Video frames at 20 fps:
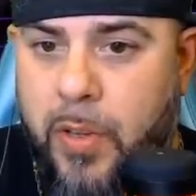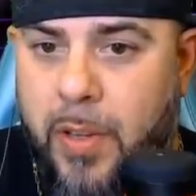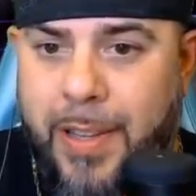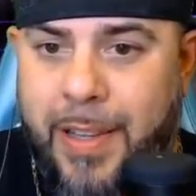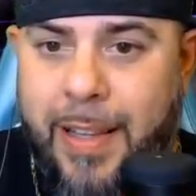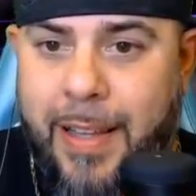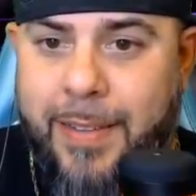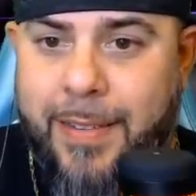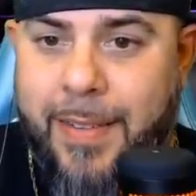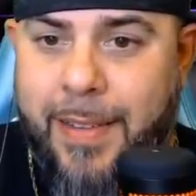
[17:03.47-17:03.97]

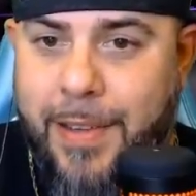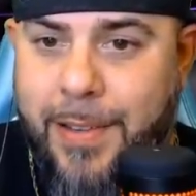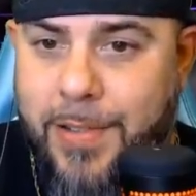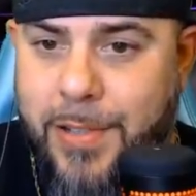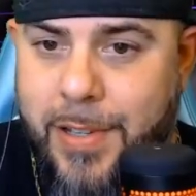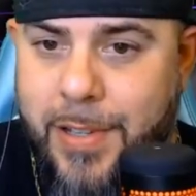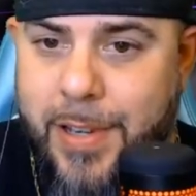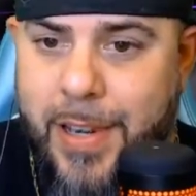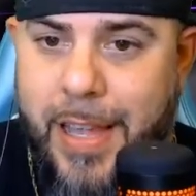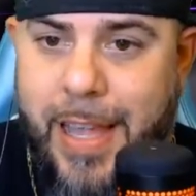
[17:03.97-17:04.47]

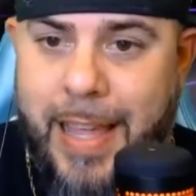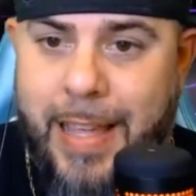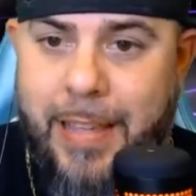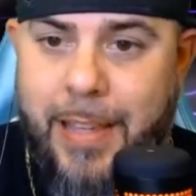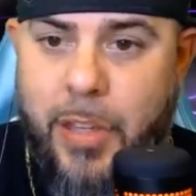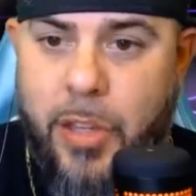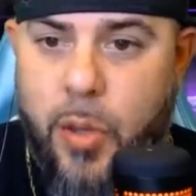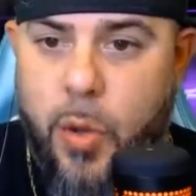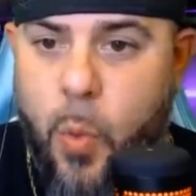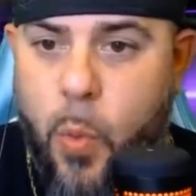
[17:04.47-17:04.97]
legislation in the
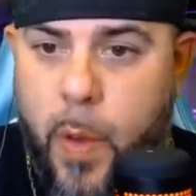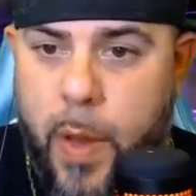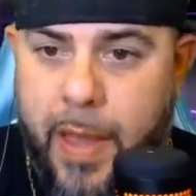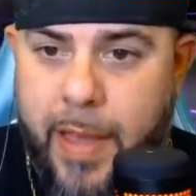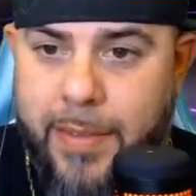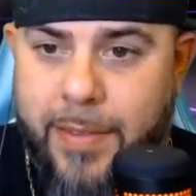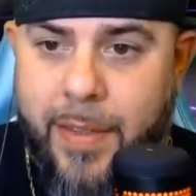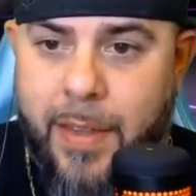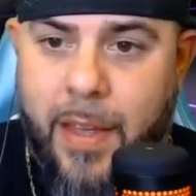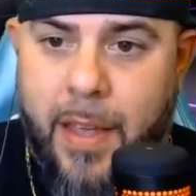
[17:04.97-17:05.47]

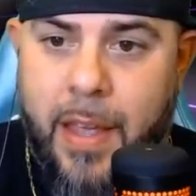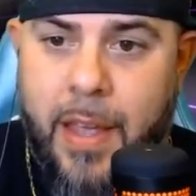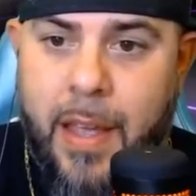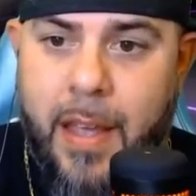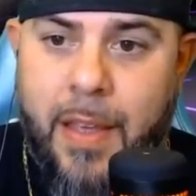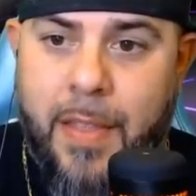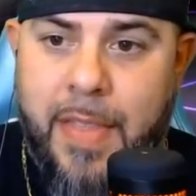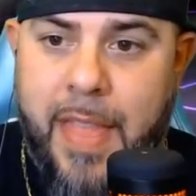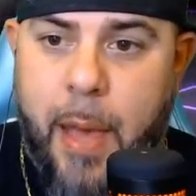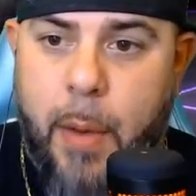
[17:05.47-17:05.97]
US
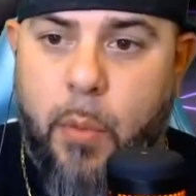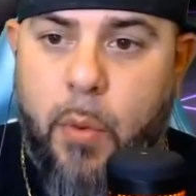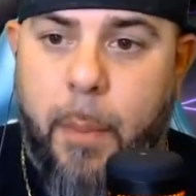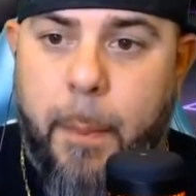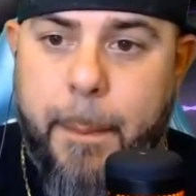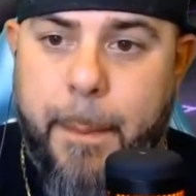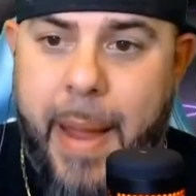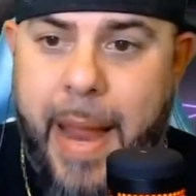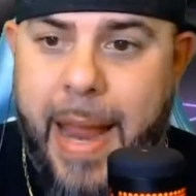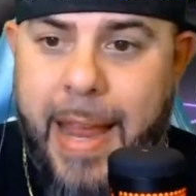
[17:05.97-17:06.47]
that will
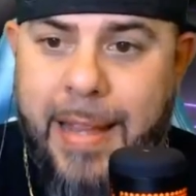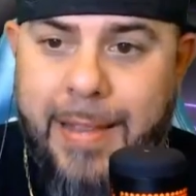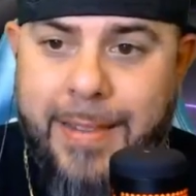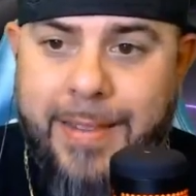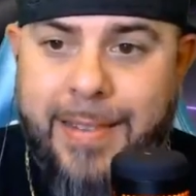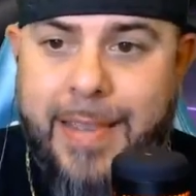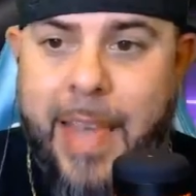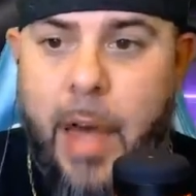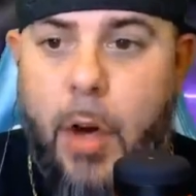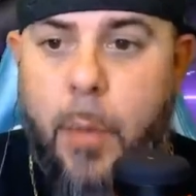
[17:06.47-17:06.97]
ban
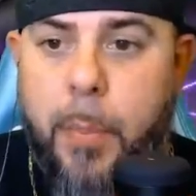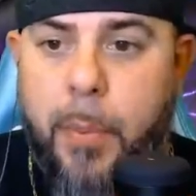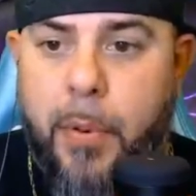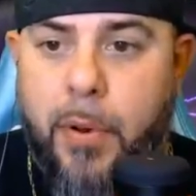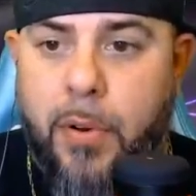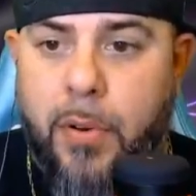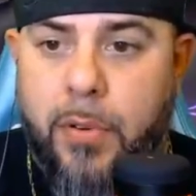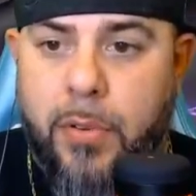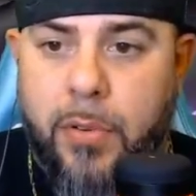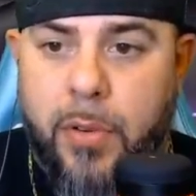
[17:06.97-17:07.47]

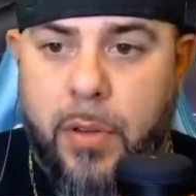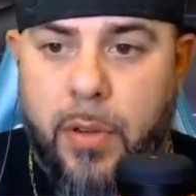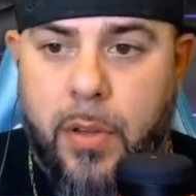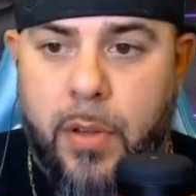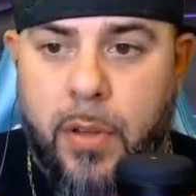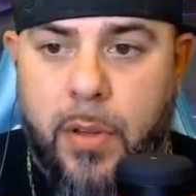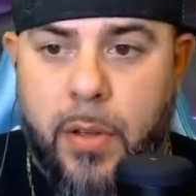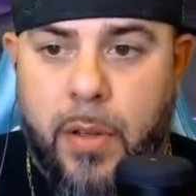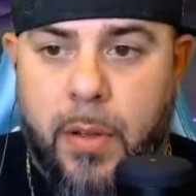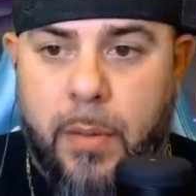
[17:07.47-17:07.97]

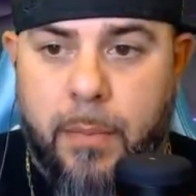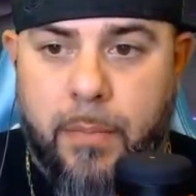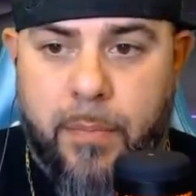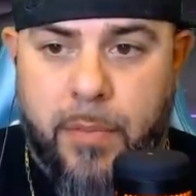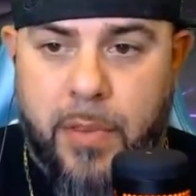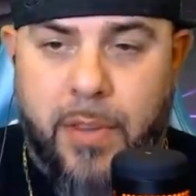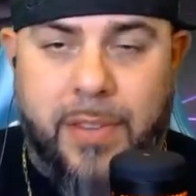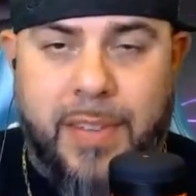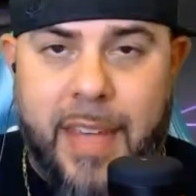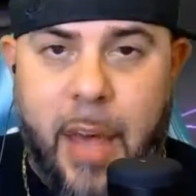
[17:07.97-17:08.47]

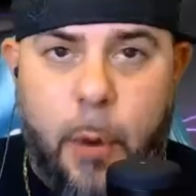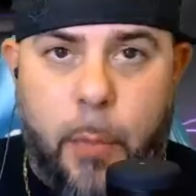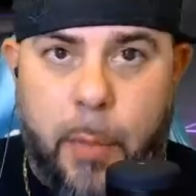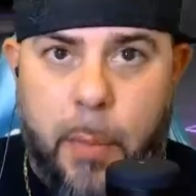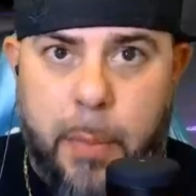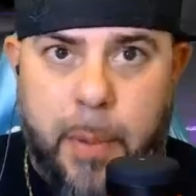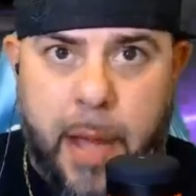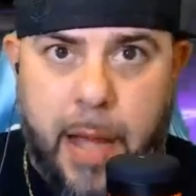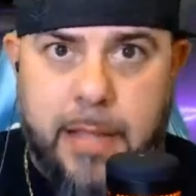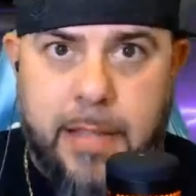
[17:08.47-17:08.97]
the Scalper
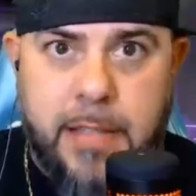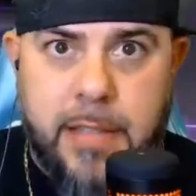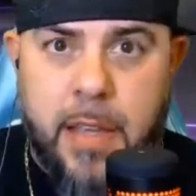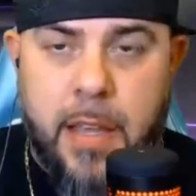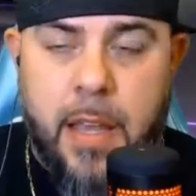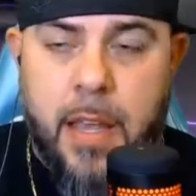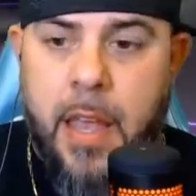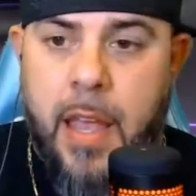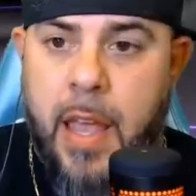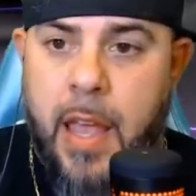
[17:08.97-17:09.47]
bots.
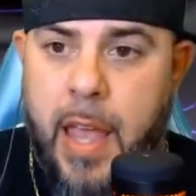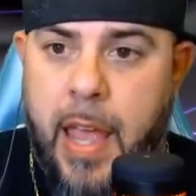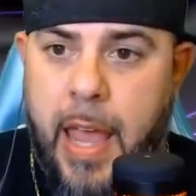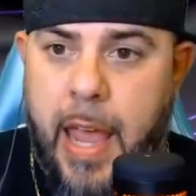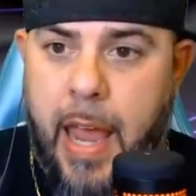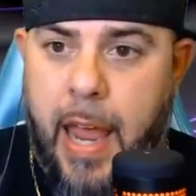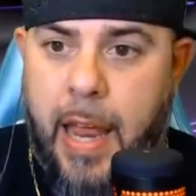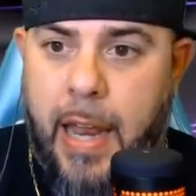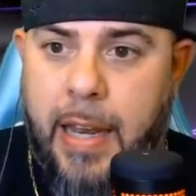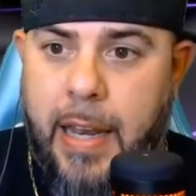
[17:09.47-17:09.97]

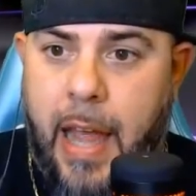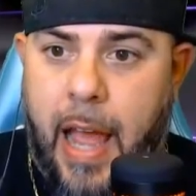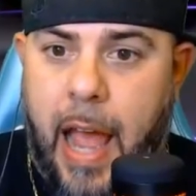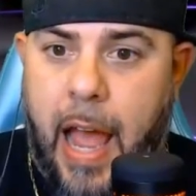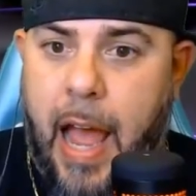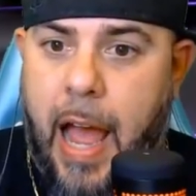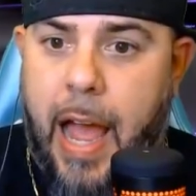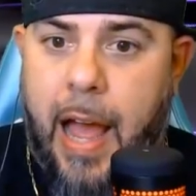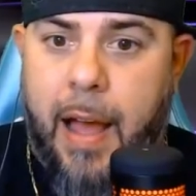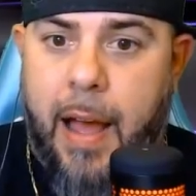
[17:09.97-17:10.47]
And
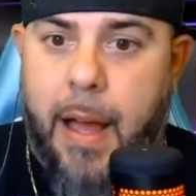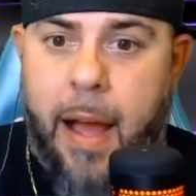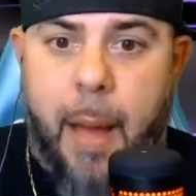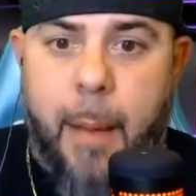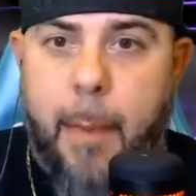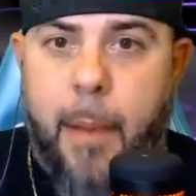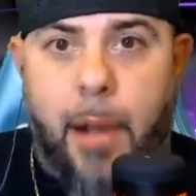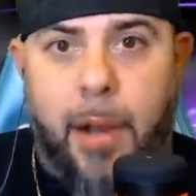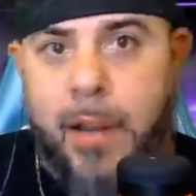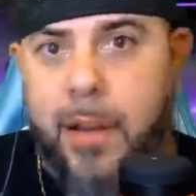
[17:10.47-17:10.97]

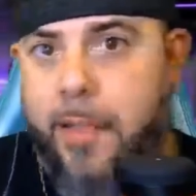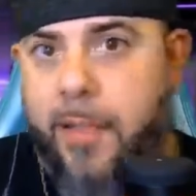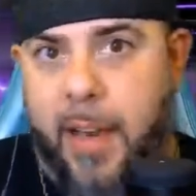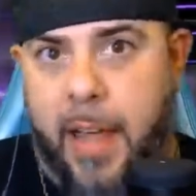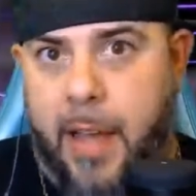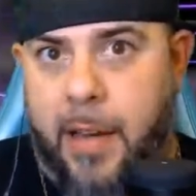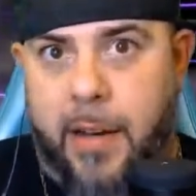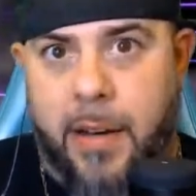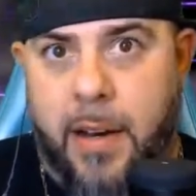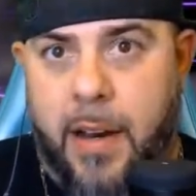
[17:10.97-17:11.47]
I'm all in
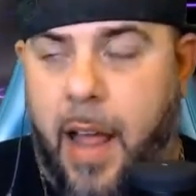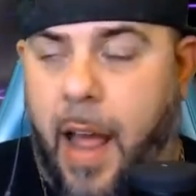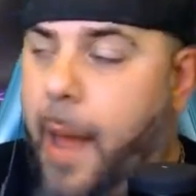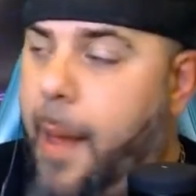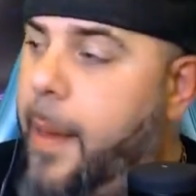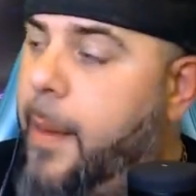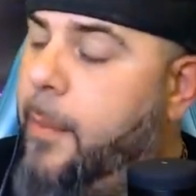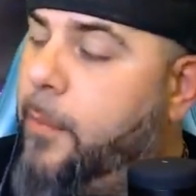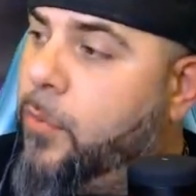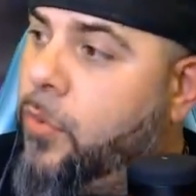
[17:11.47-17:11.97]
that.
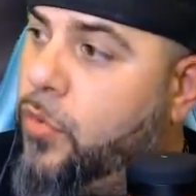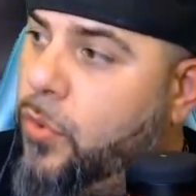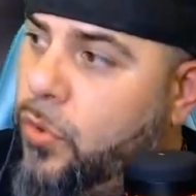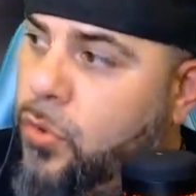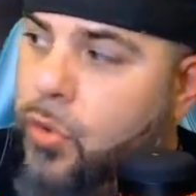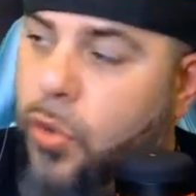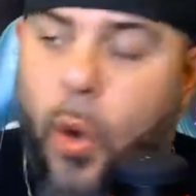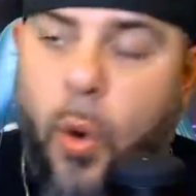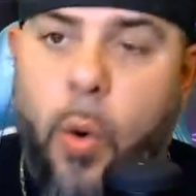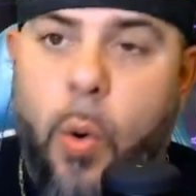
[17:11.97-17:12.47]
I am
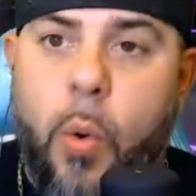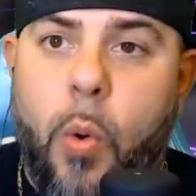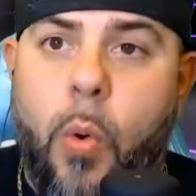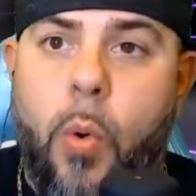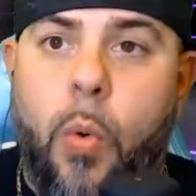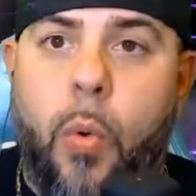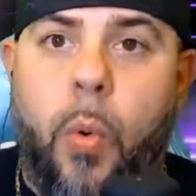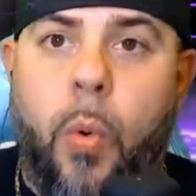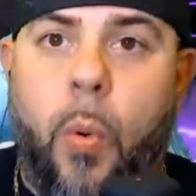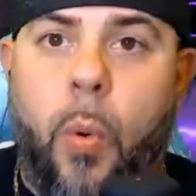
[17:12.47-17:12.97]
so
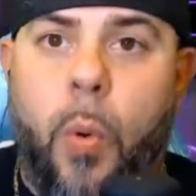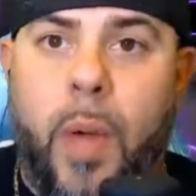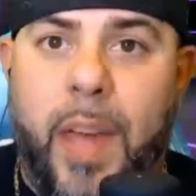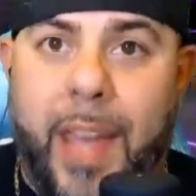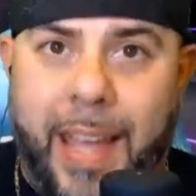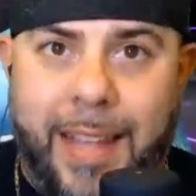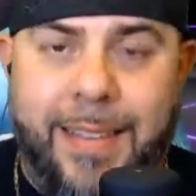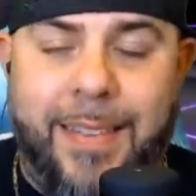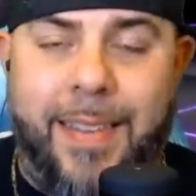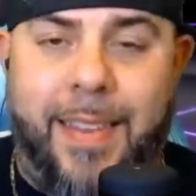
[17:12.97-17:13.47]

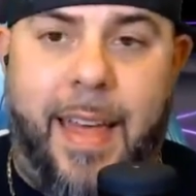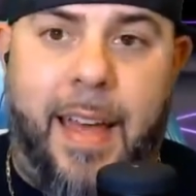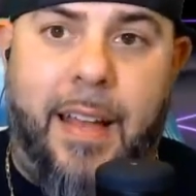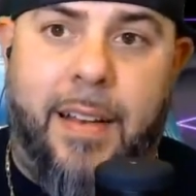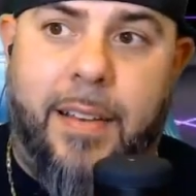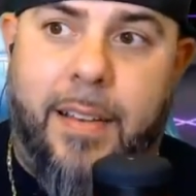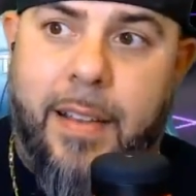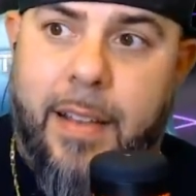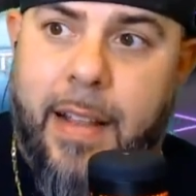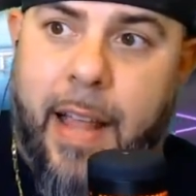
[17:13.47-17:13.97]
into that.
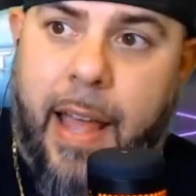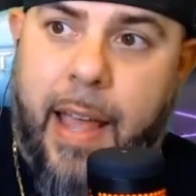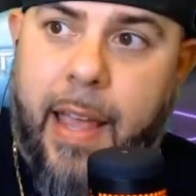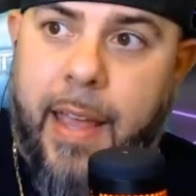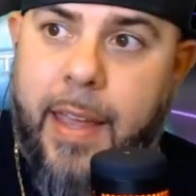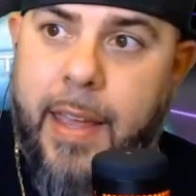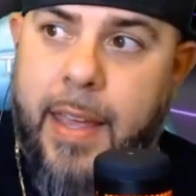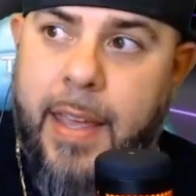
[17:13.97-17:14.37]
Like